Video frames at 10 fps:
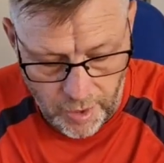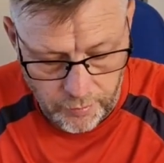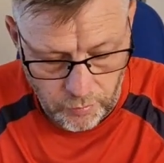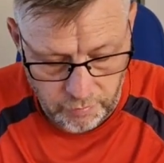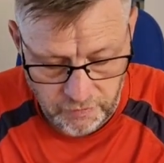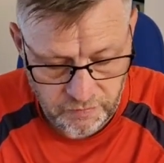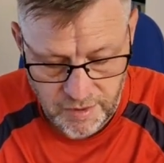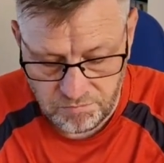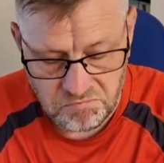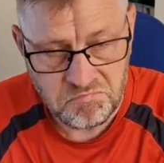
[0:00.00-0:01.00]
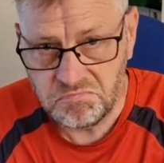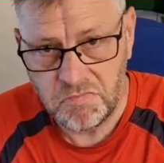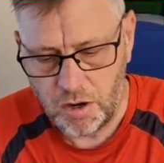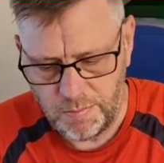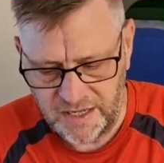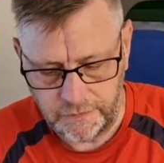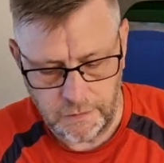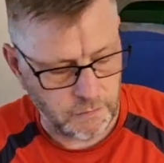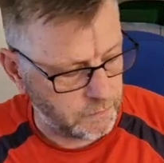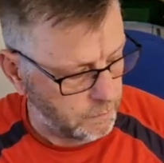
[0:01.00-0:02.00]
and all the rest of it, no
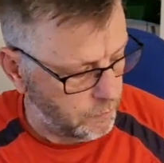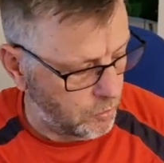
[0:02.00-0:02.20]
blisters.